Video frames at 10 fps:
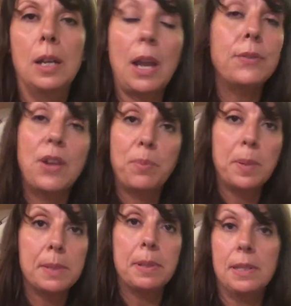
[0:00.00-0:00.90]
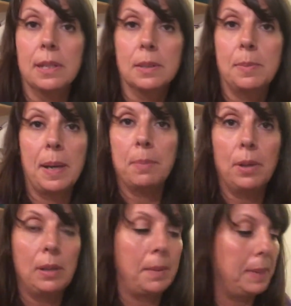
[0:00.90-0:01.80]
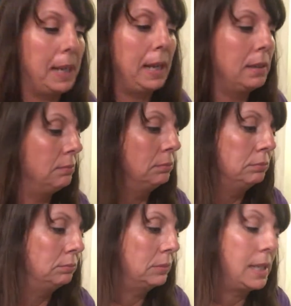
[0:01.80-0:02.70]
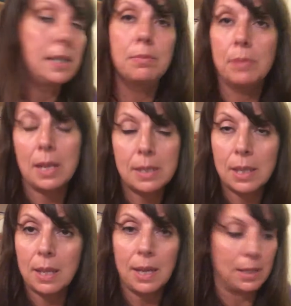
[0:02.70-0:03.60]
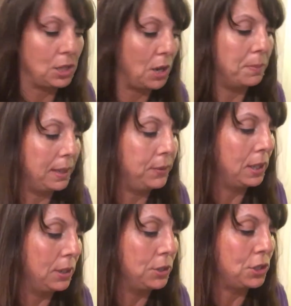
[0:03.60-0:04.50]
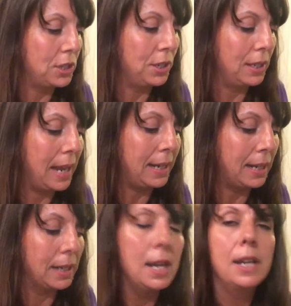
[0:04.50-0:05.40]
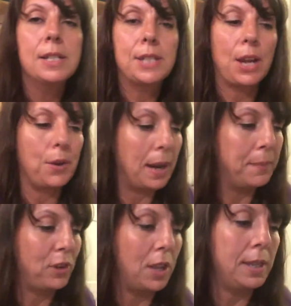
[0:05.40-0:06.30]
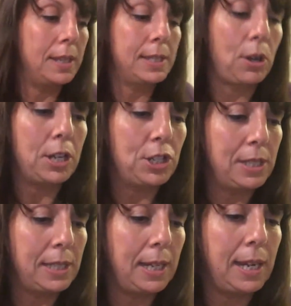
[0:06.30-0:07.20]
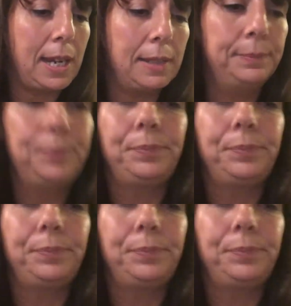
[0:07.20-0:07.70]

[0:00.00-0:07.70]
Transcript: you have to have persistence, people. I mean, that's the thing. Don't believe the illusion until you like it. So I've got these scratchies here.